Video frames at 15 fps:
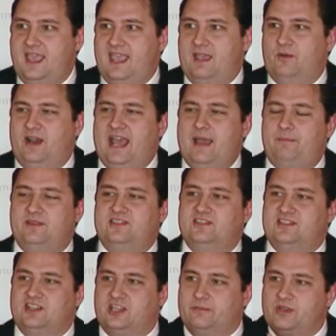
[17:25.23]
And what happens is
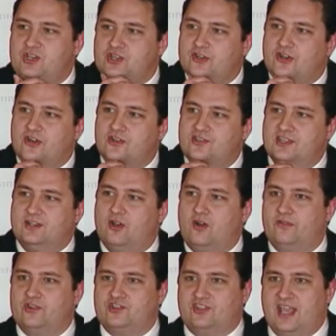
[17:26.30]
the commissioners and all
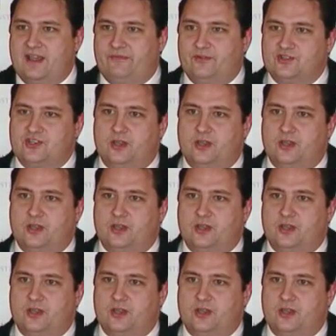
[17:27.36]
their staffers